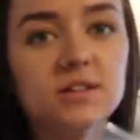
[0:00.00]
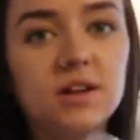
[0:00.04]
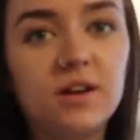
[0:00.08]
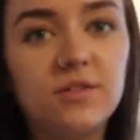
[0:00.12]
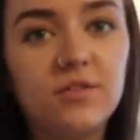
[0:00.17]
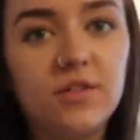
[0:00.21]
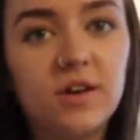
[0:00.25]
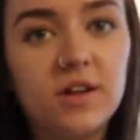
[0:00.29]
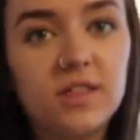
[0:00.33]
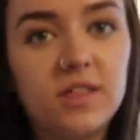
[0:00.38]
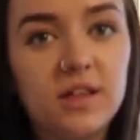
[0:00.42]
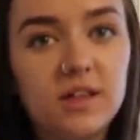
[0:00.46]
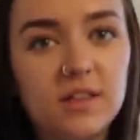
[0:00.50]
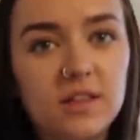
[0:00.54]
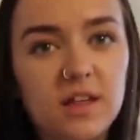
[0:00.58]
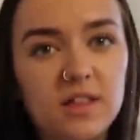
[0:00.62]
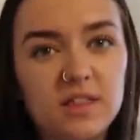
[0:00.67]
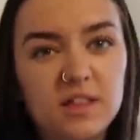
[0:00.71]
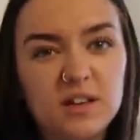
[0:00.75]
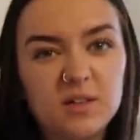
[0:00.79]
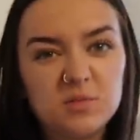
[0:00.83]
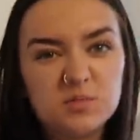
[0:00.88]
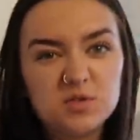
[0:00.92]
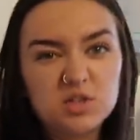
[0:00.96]
stuff, I think. I
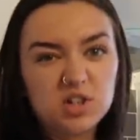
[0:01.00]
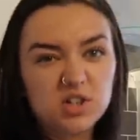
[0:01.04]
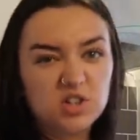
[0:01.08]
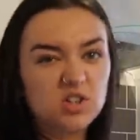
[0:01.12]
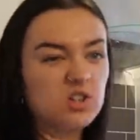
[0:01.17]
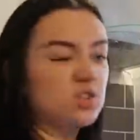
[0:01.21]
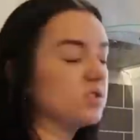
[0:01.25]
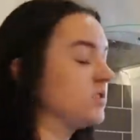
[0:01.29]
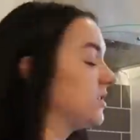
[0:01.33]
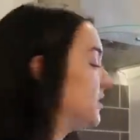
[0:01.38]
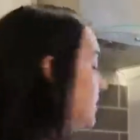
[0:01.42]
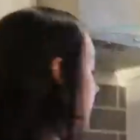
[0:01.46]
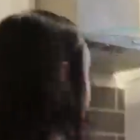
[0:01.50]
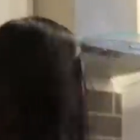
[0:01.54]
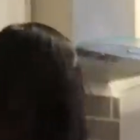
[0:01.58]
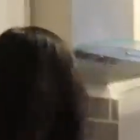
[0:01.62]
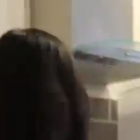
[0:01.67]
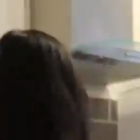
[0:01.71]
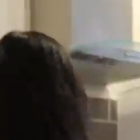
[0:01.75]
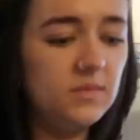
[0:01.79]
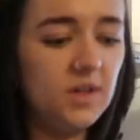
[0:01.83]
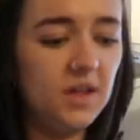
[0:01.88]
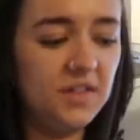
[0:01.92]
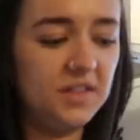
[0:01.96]
think I'm just gonna cook tonight.
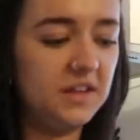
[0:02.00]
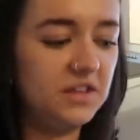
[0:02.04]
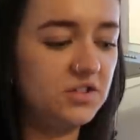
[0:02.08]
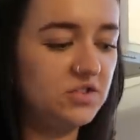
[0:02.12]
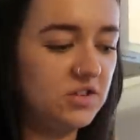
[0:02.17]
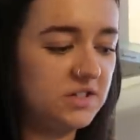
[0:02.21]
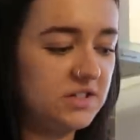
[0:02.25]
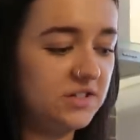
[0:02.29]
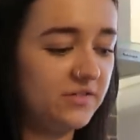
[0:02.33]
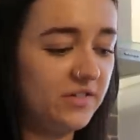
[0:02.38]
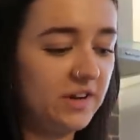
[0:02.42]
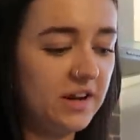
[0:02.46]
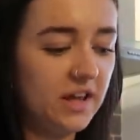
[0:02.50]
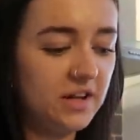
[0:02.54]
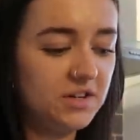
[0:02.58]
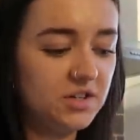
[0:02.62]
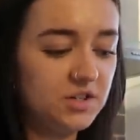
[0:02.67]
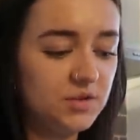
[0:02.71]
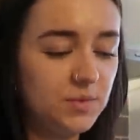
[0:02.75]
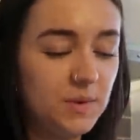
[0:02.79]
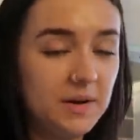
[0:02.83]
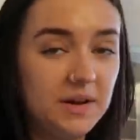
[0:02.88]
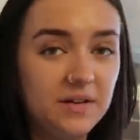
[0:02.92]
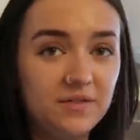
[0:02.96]
Nothing interesting really, I
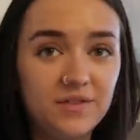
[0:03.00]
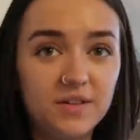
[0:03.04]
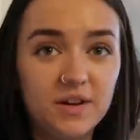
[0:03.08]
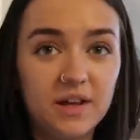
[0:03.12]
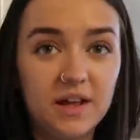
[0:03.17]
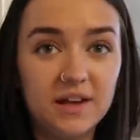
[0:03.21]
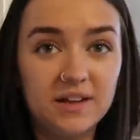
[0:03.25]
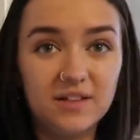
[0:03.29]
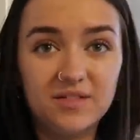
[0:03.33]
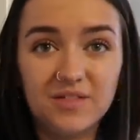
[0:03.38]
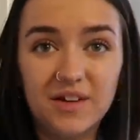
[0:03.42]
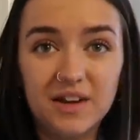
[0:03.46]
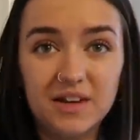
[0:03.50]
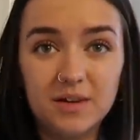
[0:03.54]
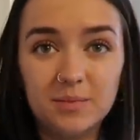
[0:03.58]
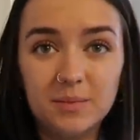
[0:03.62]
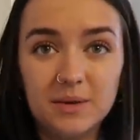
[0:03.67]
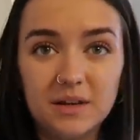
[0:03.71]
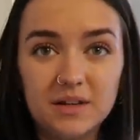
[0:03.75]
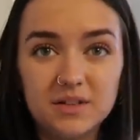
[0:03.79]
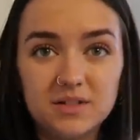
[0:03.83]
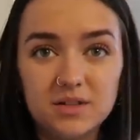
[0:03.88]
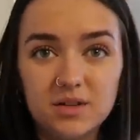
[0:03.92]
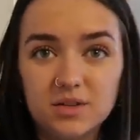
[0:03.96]
just went in for like fake
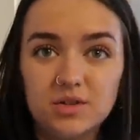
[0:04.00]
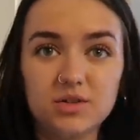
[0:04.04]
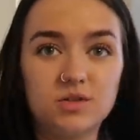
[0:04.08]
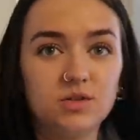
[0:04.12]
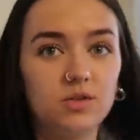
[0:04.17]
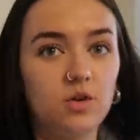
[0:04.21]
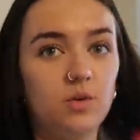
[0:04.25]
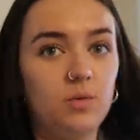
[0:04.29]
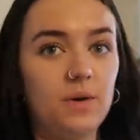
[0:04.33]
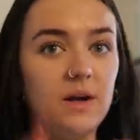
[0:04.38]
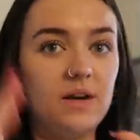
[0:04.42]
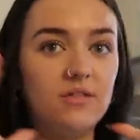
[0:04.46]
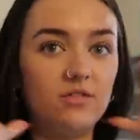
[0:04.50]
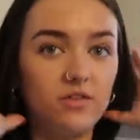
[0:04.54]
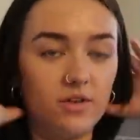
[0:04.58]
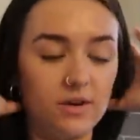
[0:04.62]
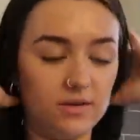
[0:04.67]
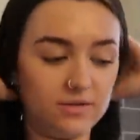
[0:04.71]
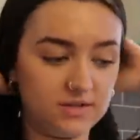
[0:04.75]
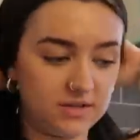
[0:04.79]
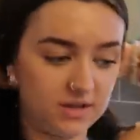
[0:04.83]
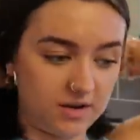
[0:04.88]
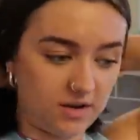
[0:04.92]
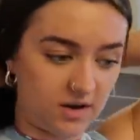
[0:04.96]
meat, so I just got whatever
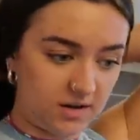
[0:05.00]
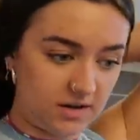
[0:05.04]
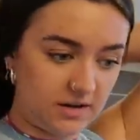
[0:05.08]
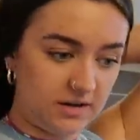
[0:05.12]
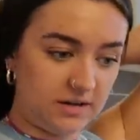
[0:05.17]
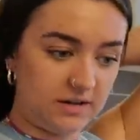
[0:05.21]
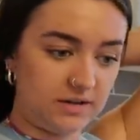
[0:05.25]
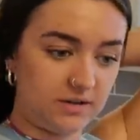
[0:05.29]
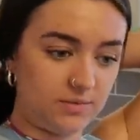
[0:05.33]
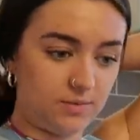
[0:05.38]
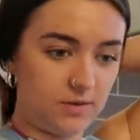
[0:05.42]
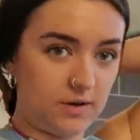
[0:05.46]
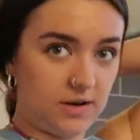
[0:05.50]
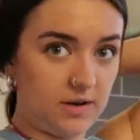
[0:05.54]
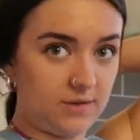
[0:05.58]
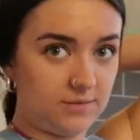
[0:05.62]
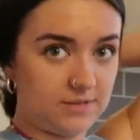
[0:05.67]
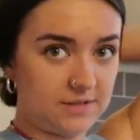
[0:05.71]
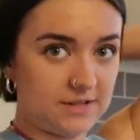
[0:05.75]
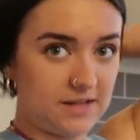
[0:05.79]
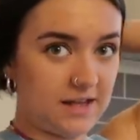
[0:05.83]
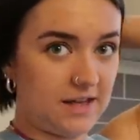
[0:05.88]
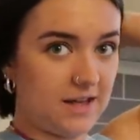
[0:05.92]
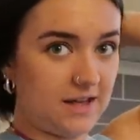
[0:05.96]
else I kind of needed while I
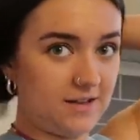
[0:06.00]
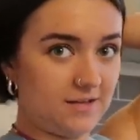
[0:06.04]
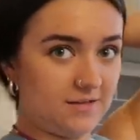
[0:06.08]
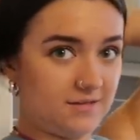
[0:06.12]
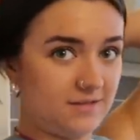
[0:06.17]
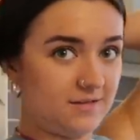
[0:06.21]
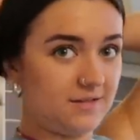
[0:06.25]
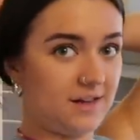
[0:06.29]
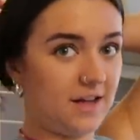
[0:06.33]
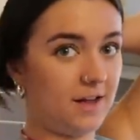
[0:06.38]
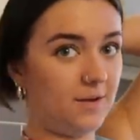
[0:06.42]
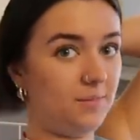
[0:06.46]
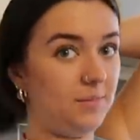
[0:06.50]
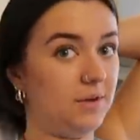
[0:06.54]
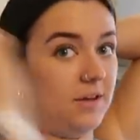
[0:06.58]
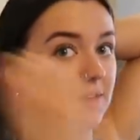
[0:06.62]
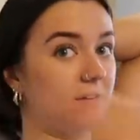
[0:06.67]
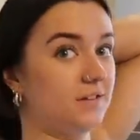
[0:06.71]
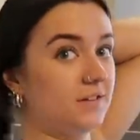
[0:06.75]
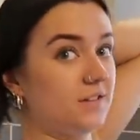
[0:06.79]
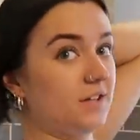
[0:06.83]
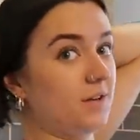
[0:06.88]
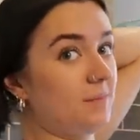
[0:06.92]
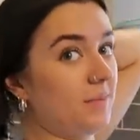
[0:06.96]
was there. How am I
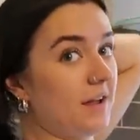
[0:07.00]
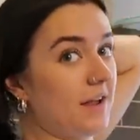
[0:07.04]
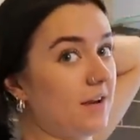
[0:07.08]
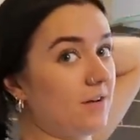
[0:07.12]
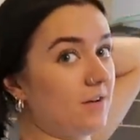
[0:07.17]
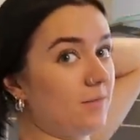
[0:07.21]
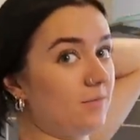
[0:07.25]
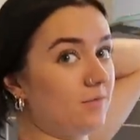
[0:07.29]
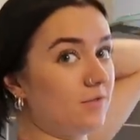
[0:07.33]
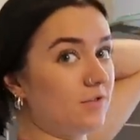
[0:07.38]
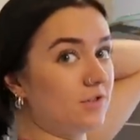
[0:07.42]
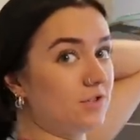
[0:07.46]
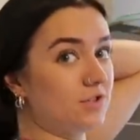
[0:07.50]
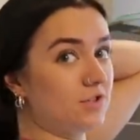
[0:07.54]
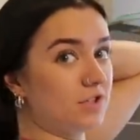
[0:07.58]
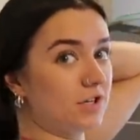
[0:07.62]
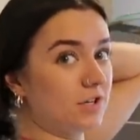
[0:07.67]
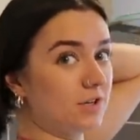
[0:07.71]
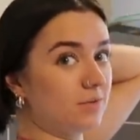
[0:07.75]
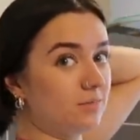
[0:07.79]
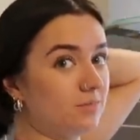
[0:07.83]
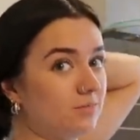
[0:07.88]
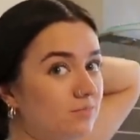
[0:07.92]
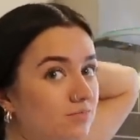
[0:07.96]
gonna tie my hair up for the
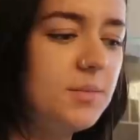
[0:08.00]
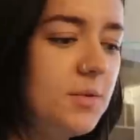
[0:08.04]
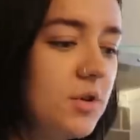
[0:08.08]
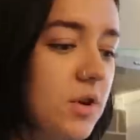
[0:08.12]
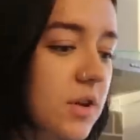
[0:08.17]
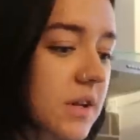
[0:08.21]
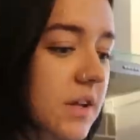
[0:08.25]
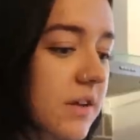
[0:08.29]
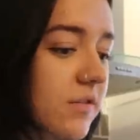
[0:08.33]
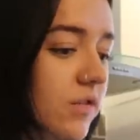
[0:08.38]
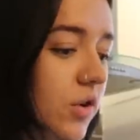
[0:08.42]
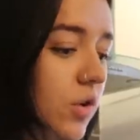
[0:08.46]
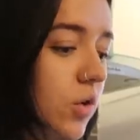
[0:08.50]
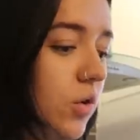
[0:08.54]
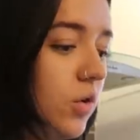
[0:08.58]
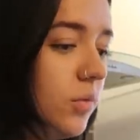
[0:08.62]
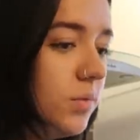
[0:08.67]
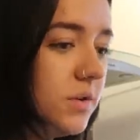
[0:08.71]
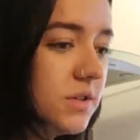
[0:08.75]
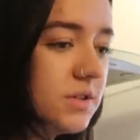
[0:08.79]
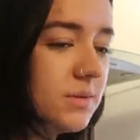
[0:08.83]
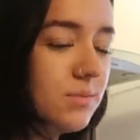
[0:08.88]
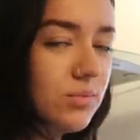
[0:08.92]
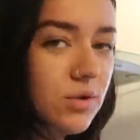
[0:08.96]
gym? So I'm not gonna give you a haul
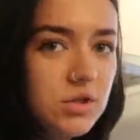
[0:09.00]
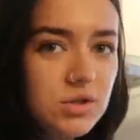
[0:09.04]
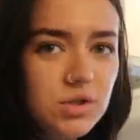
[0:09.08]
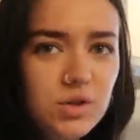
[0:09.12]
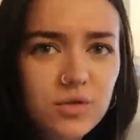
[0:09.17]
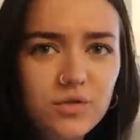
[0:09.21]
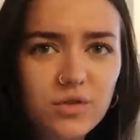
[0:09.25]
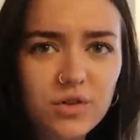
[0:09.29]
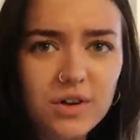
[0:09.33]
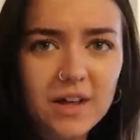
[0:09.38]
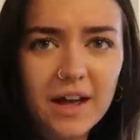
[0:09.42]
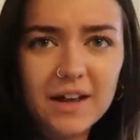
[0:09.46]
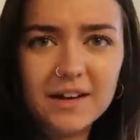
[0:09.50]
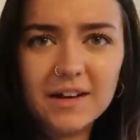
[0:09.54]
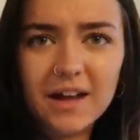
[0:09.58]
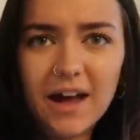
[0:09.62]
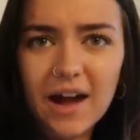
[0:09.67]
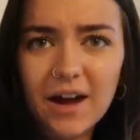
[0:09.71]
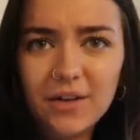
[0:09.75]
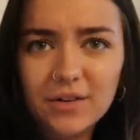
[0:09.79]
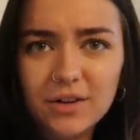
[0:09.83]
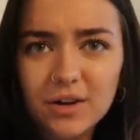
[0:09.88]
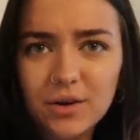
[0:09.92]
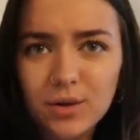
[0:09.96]
because I'm pretty sure you've already had the
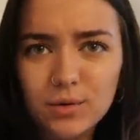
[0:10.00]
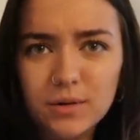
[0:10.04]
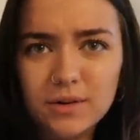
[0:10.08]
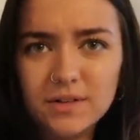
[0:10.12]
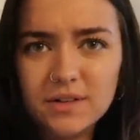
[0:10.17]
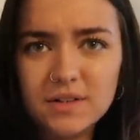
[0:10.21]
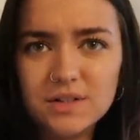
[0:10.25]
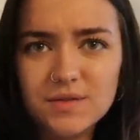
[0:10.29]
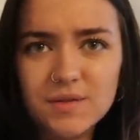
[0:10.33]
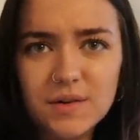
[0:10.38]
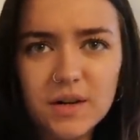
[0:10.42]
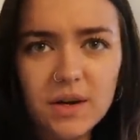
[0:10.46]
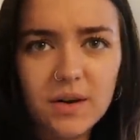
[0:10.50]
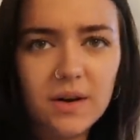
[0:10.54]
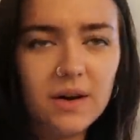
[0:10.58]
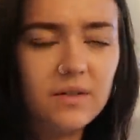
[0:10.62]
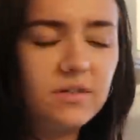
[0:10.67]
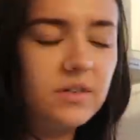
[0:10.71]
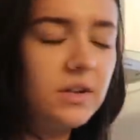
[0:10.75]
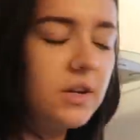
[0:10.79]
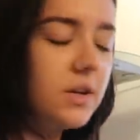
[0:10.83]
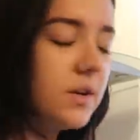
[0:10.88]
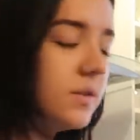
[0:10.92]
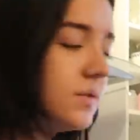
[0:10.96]
Audi haul in this video,
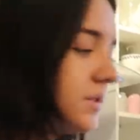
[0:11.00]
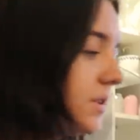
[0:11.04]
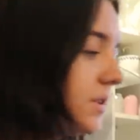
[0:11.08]
haven't you?